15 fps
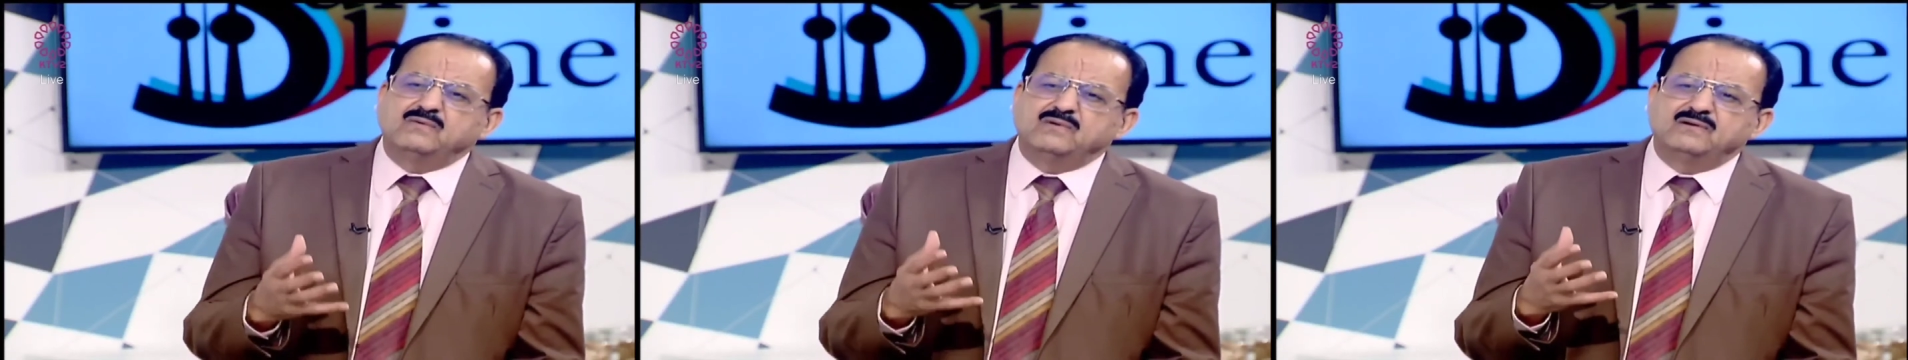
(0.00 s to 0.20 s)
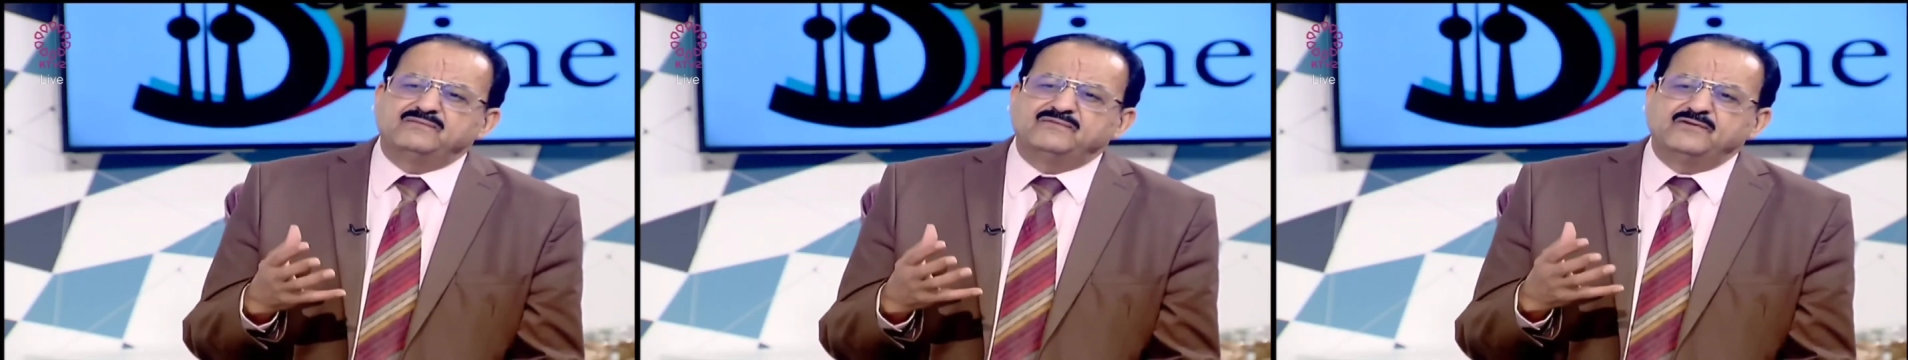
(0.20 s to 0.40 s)

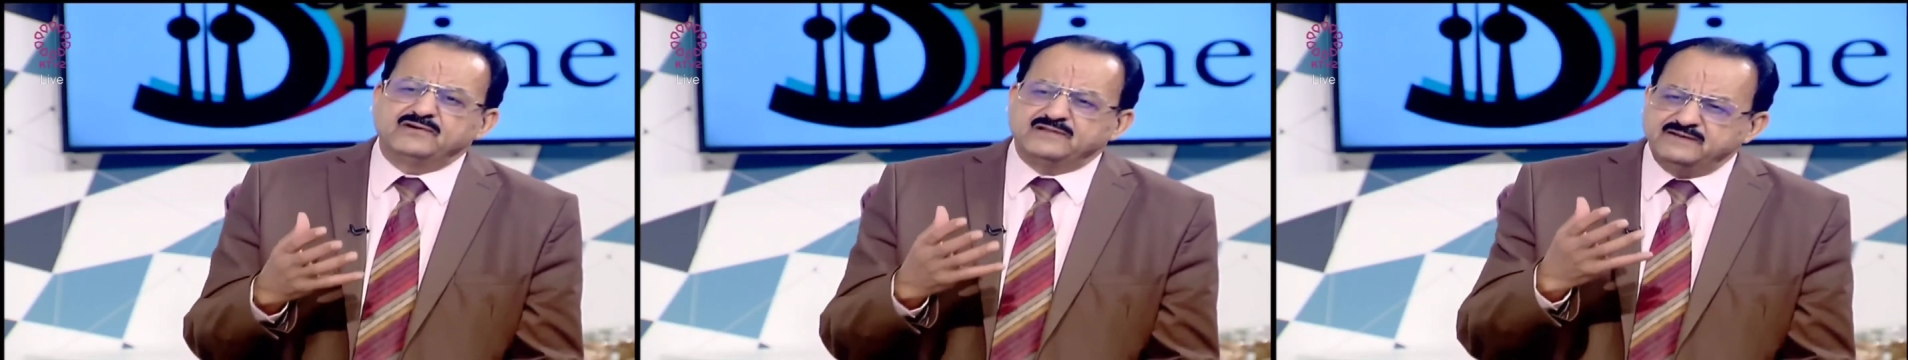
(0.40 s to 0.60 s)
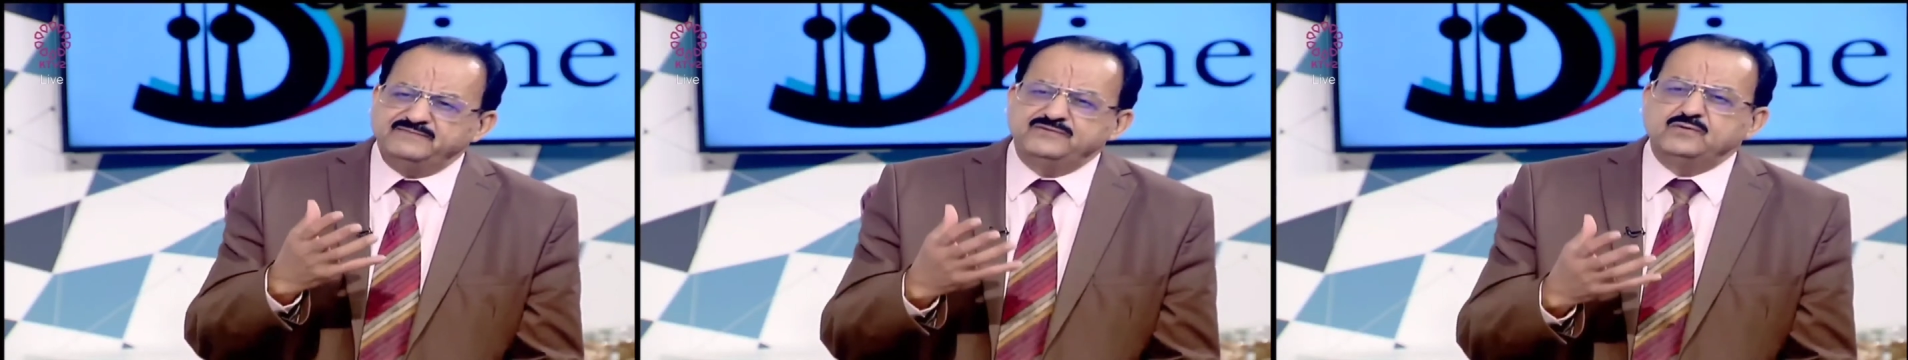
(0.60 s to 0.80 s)

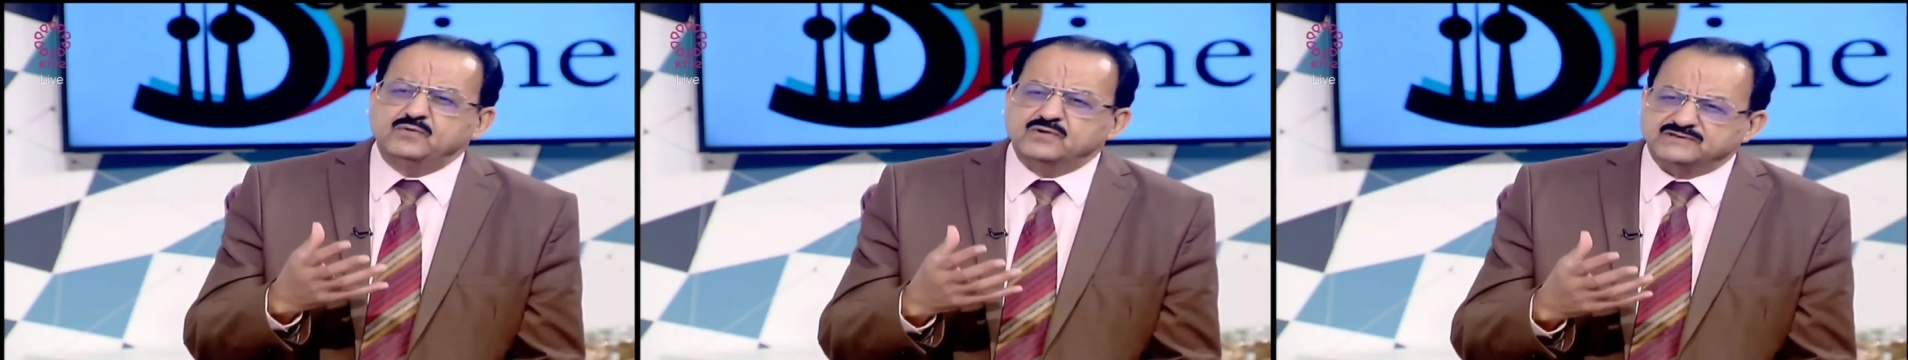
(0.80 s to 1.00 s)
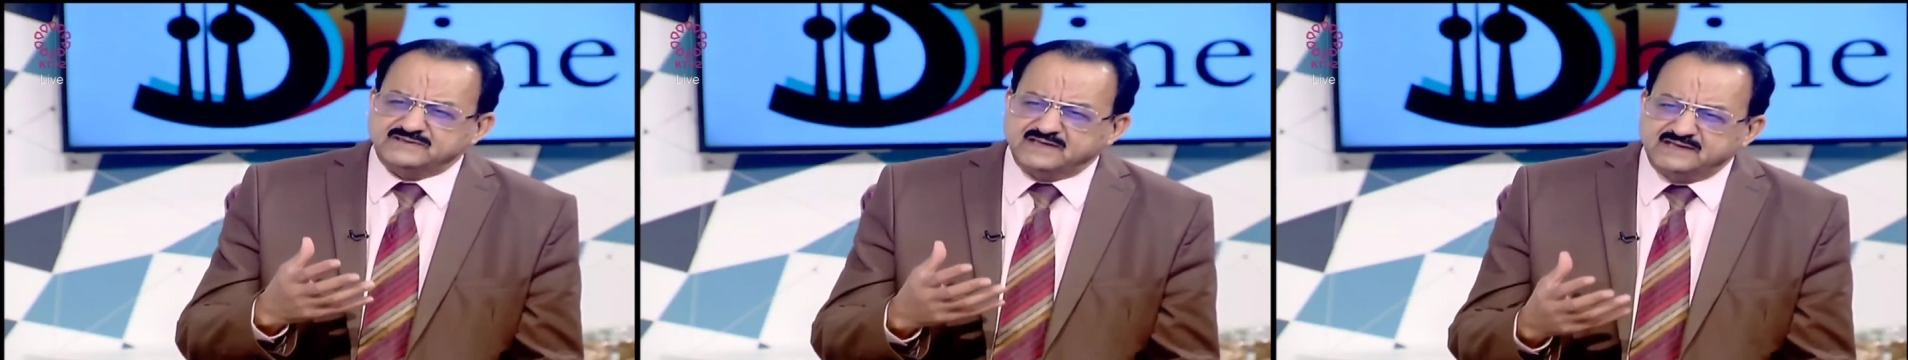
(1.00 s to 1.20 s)
For the
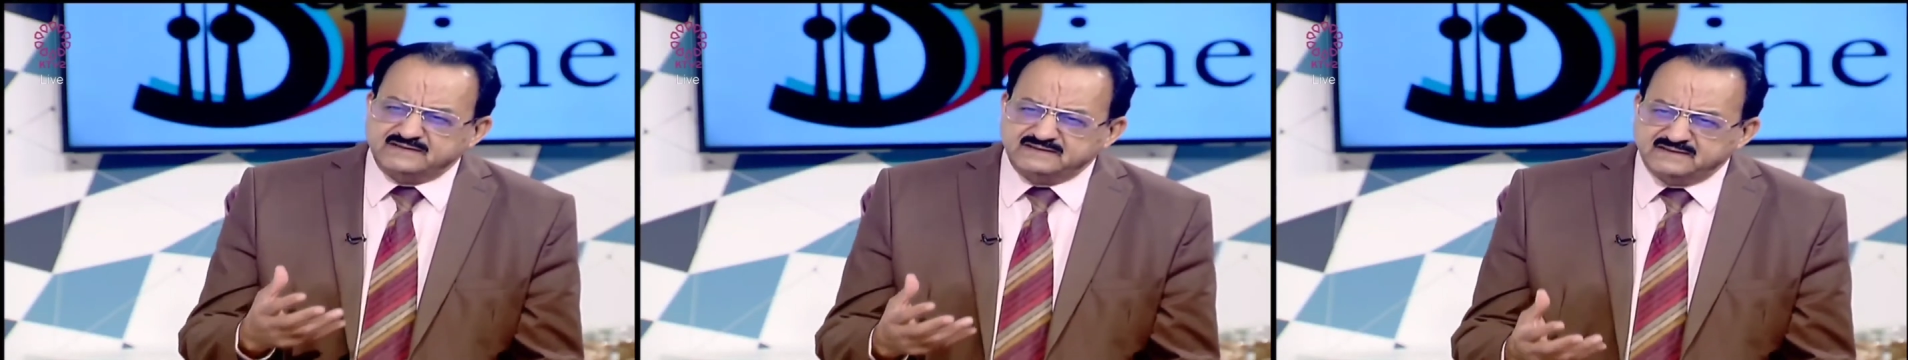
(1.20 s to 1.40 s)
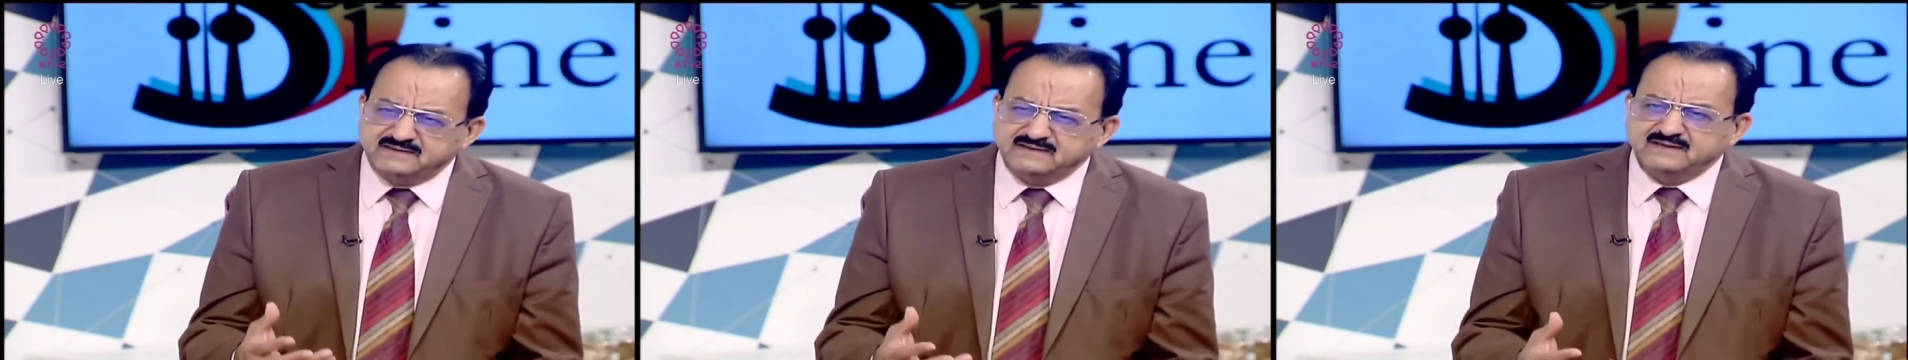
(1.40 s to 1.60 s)
viewers
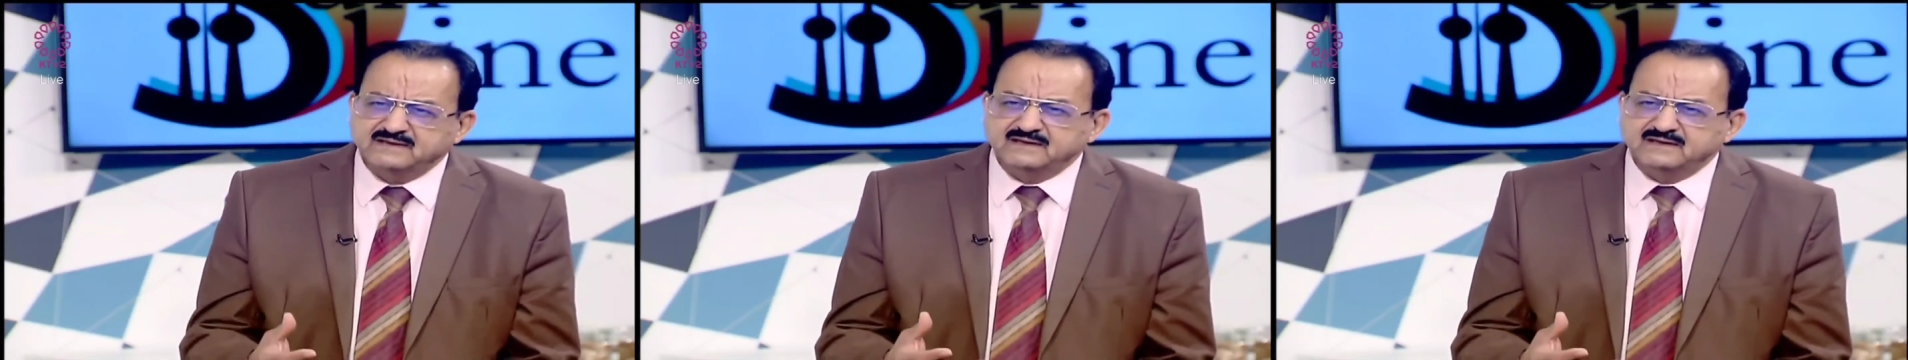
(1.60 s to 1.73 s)
and